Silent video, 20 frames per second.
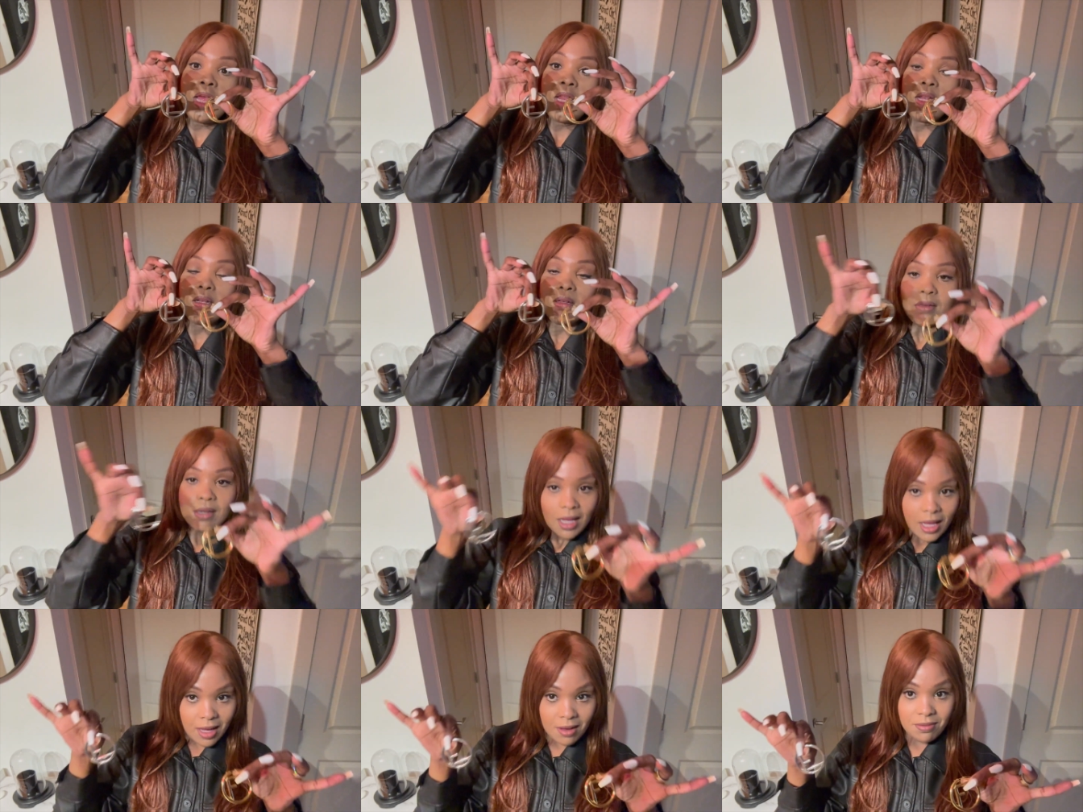
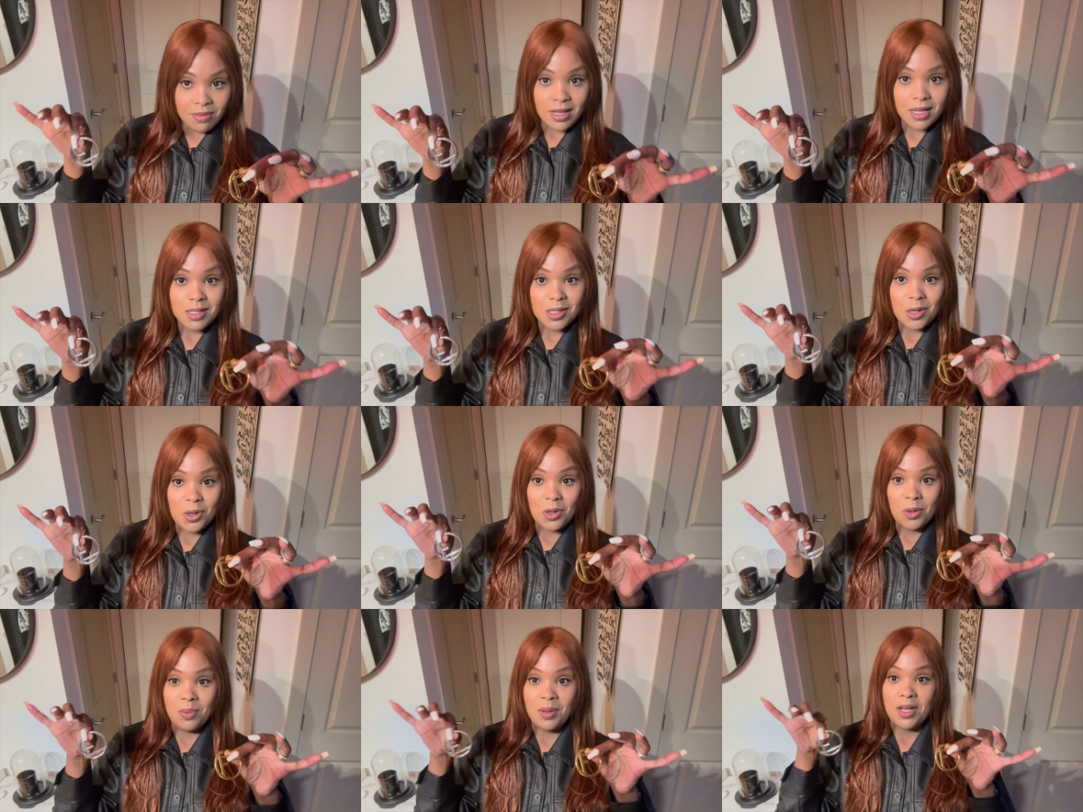Love these
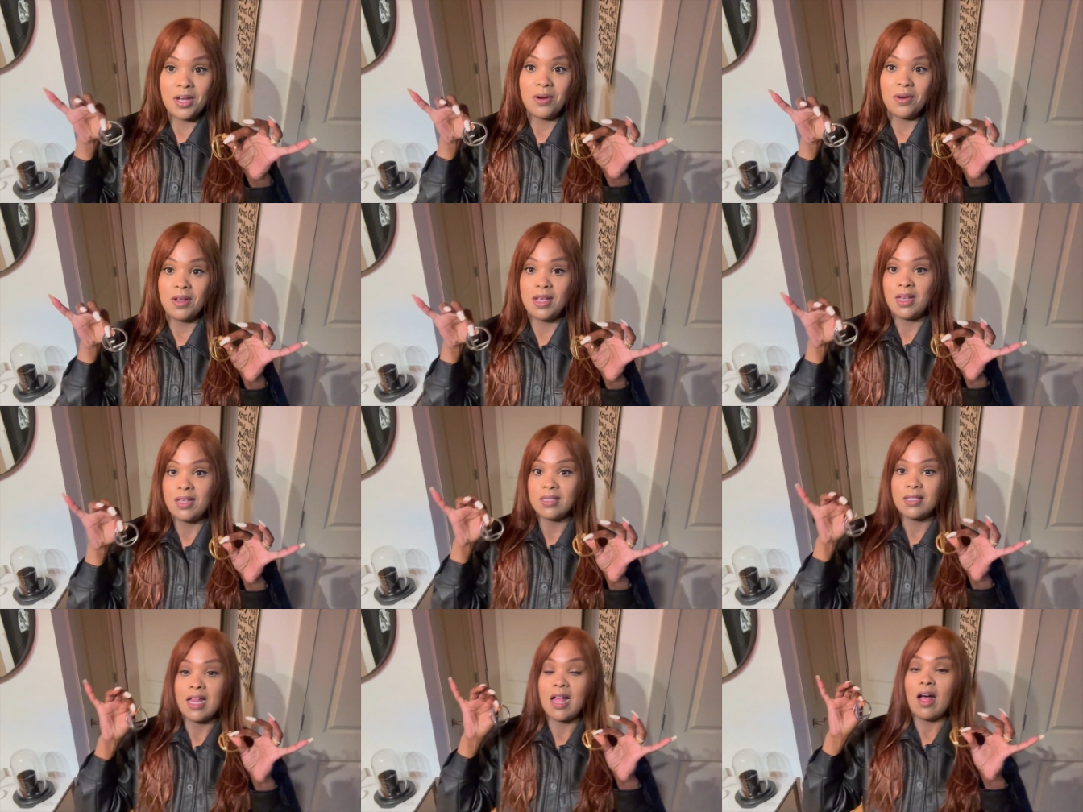hoop
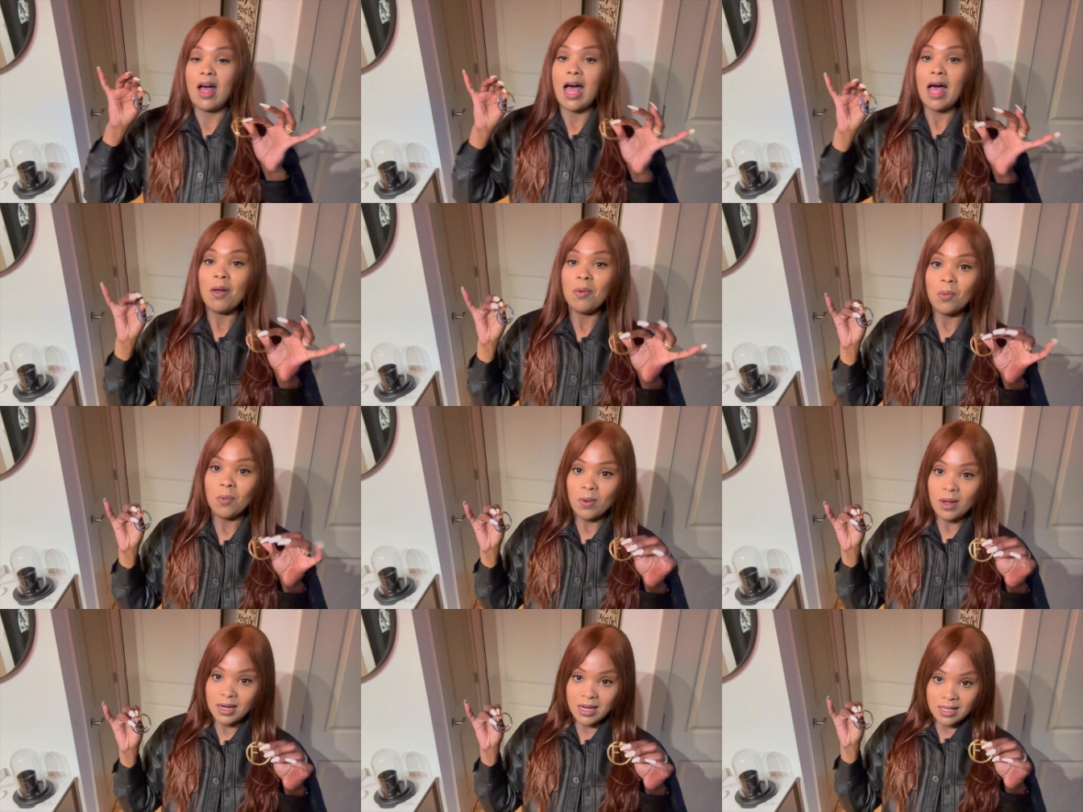earrings. Now, I
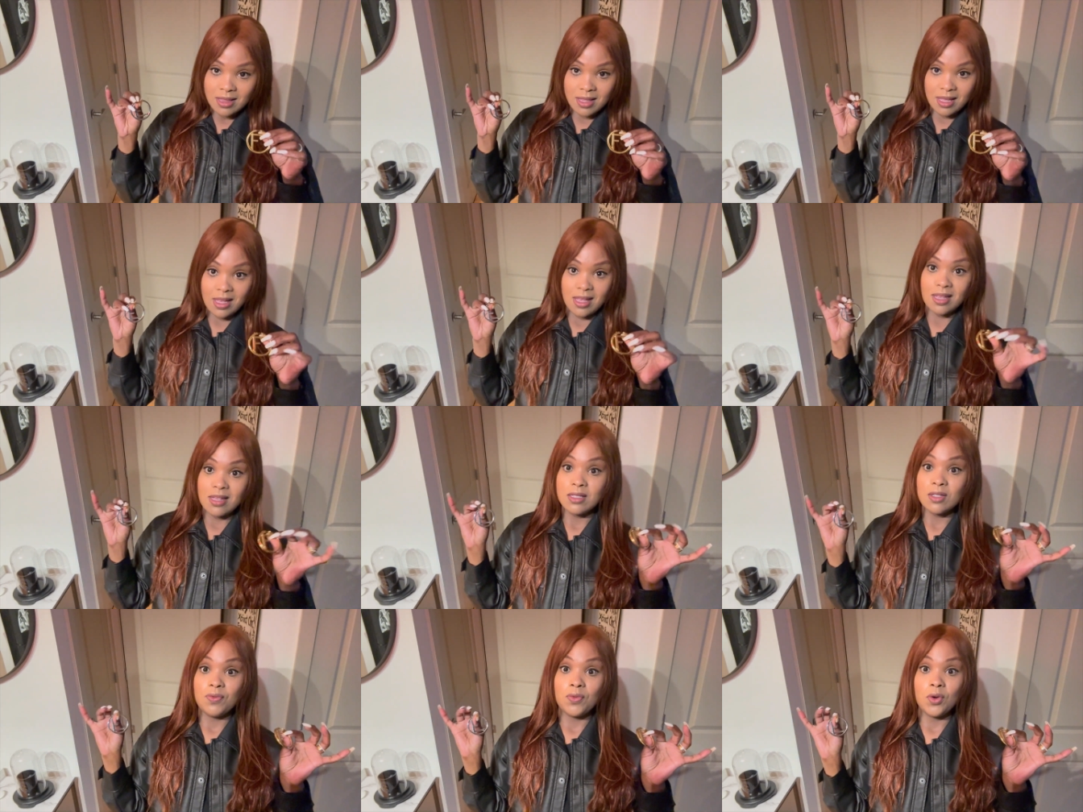wanted
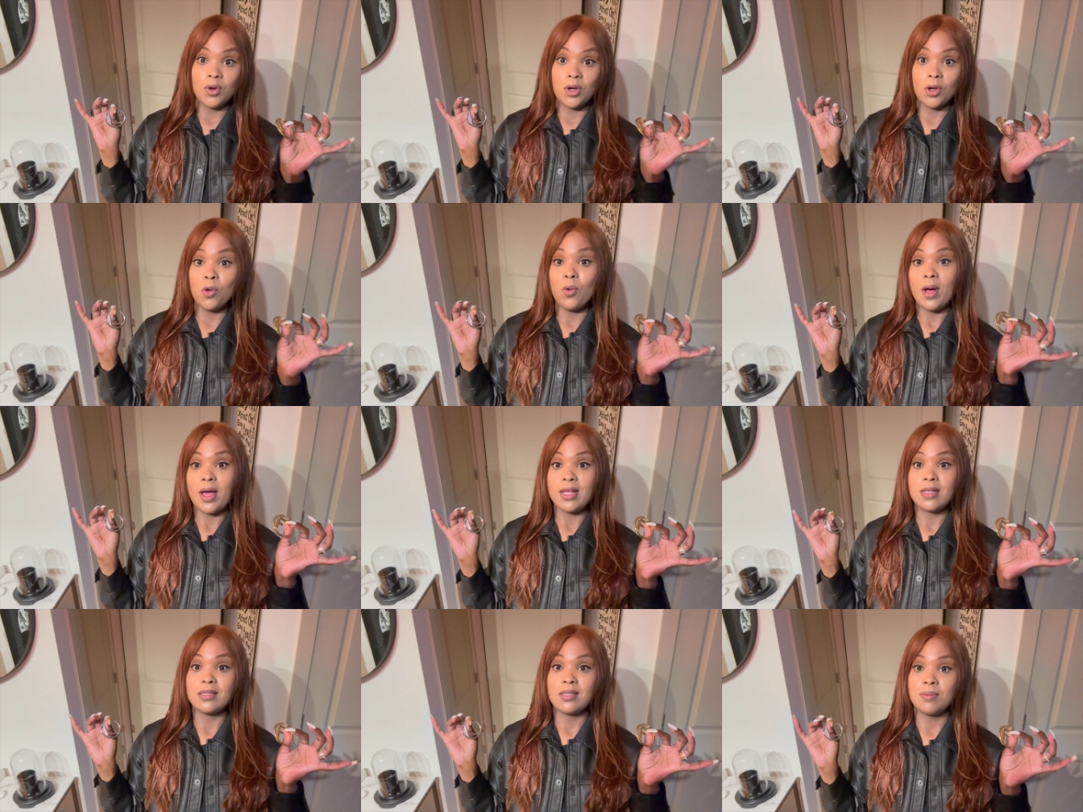these for
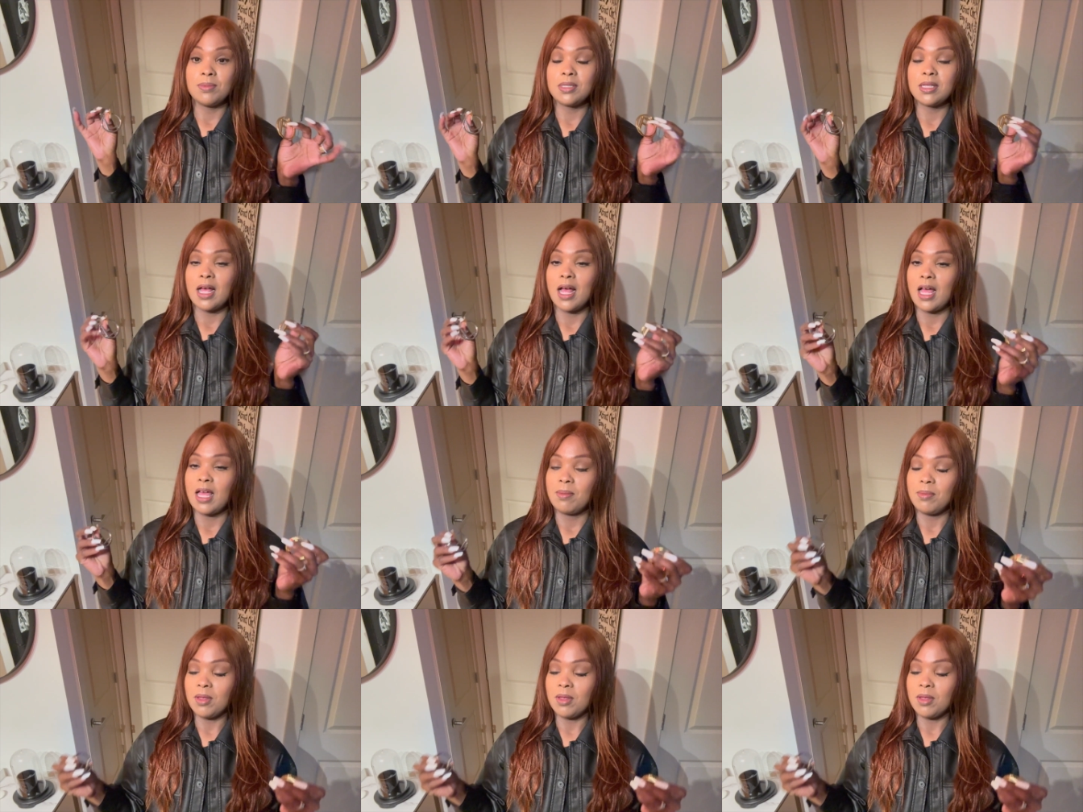quite some time.